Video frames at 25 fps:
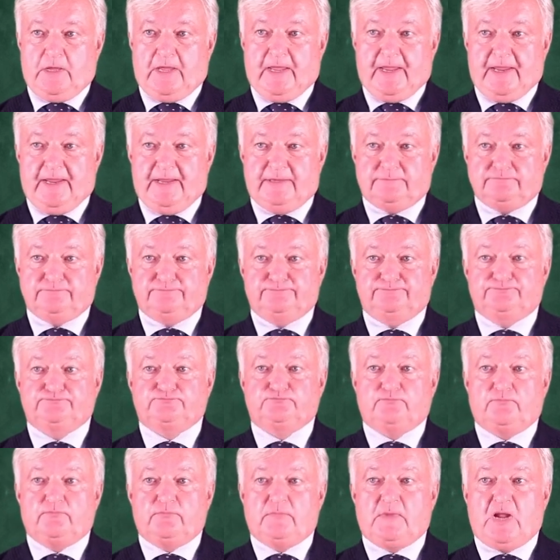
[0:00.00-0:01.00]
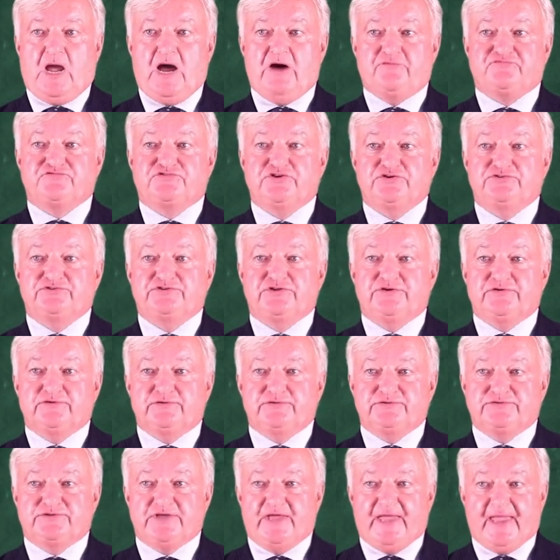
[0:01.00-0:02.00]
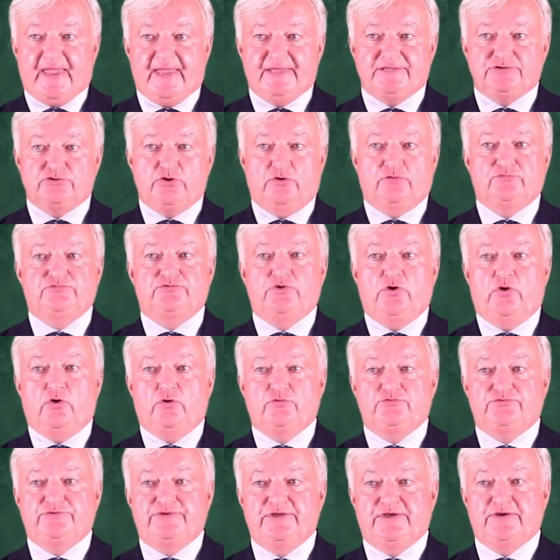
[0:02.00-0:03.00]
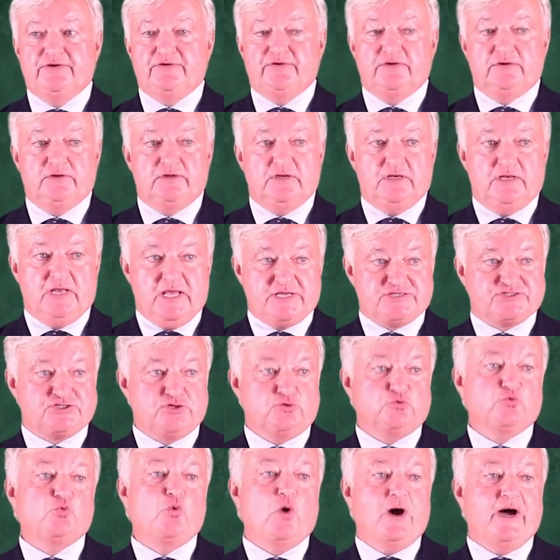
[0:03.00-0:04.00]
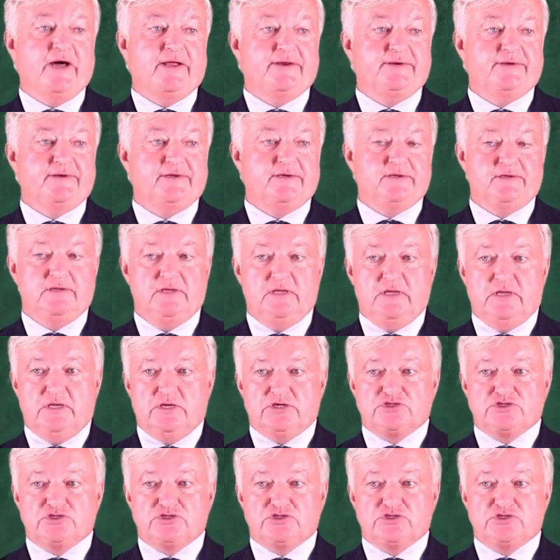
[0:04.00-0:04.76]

And after the end of the lesson 1,